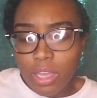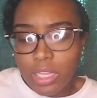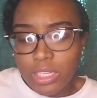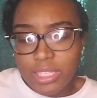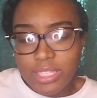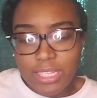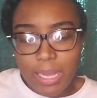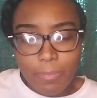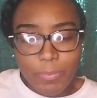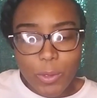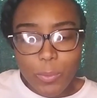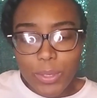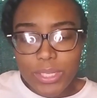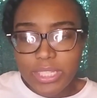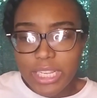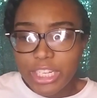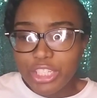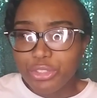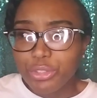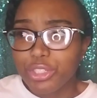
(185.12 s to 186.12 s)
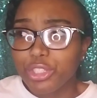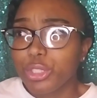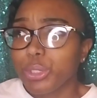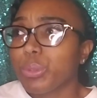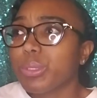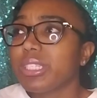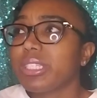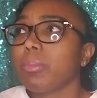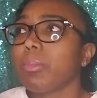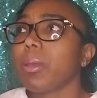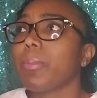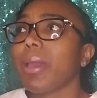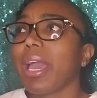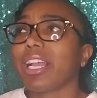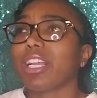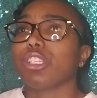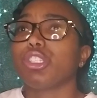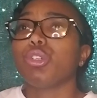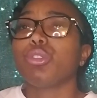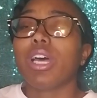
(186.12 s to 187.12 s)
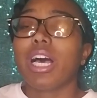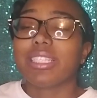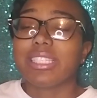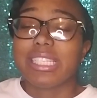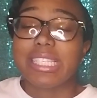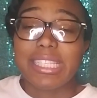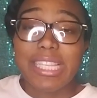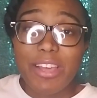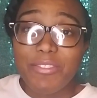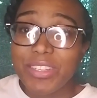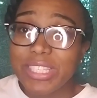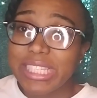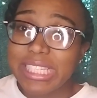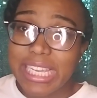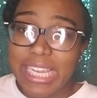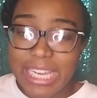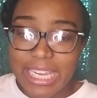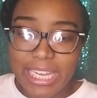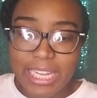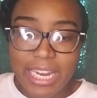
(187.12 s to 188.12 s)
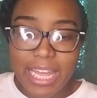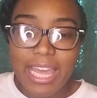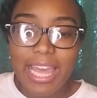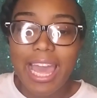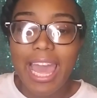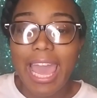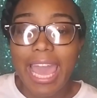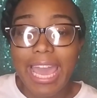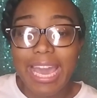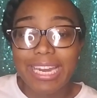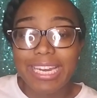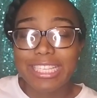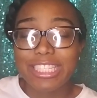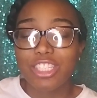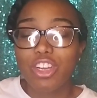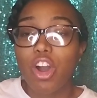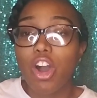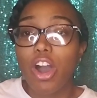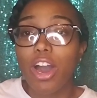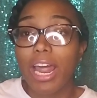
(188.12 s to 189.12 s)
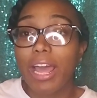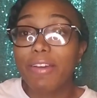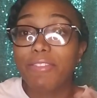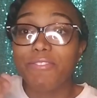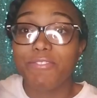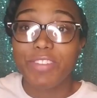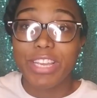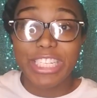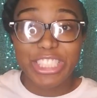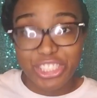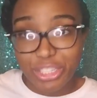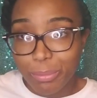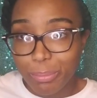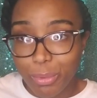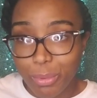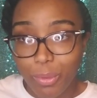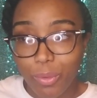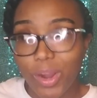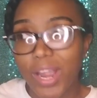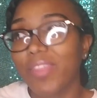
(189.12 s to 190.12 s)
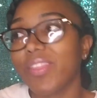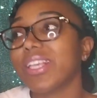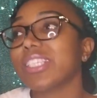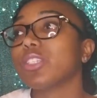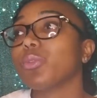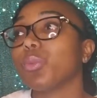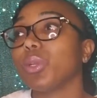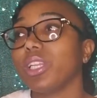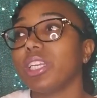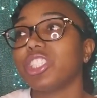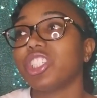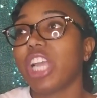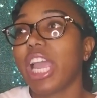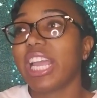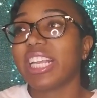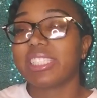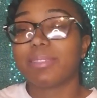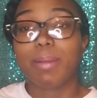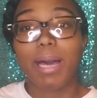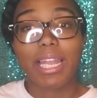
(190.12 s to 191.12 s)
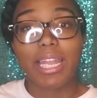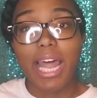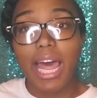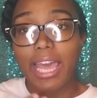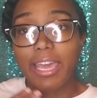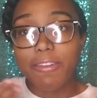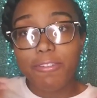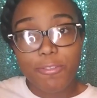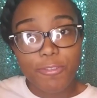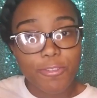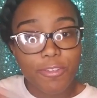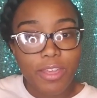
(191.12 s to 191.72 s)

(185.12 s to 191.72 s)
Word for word: Something was introduced to me back in 2017, and it's called a vision board, and this really changed my life.